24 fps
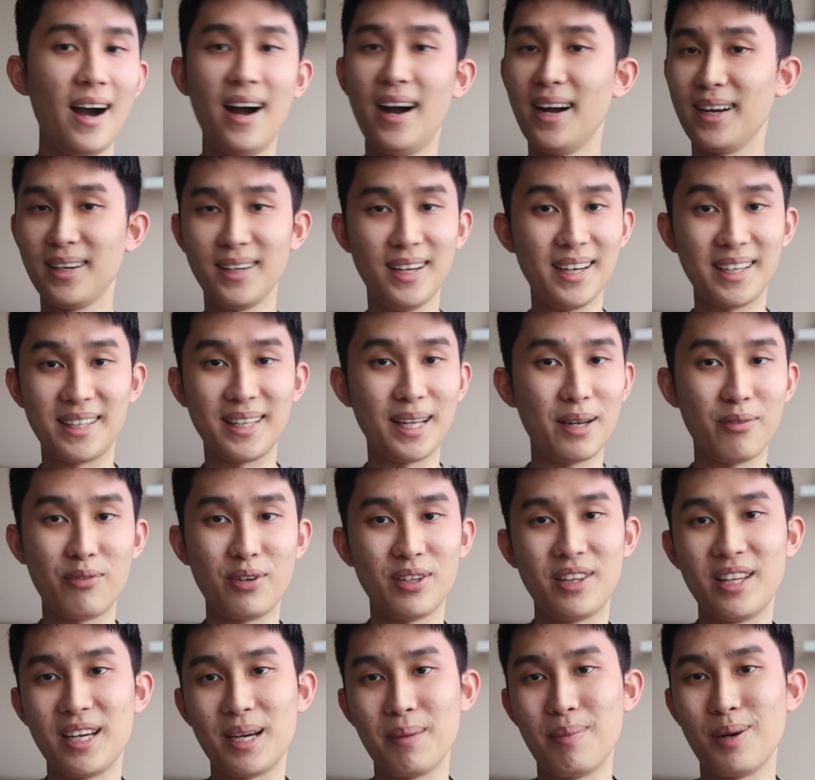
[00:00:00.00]
I liked
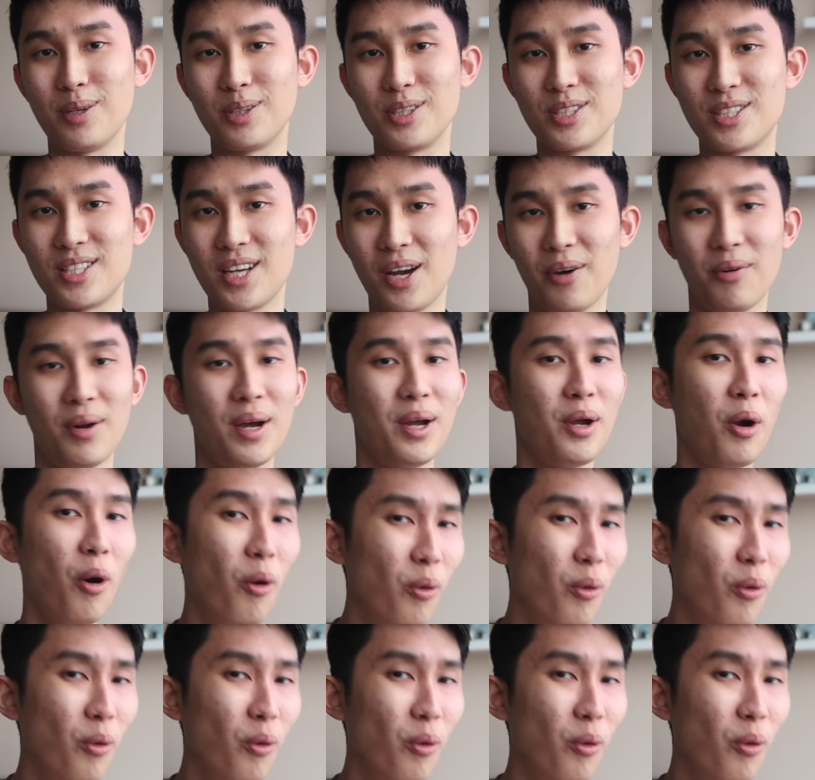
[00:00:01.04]
everything about the sound. I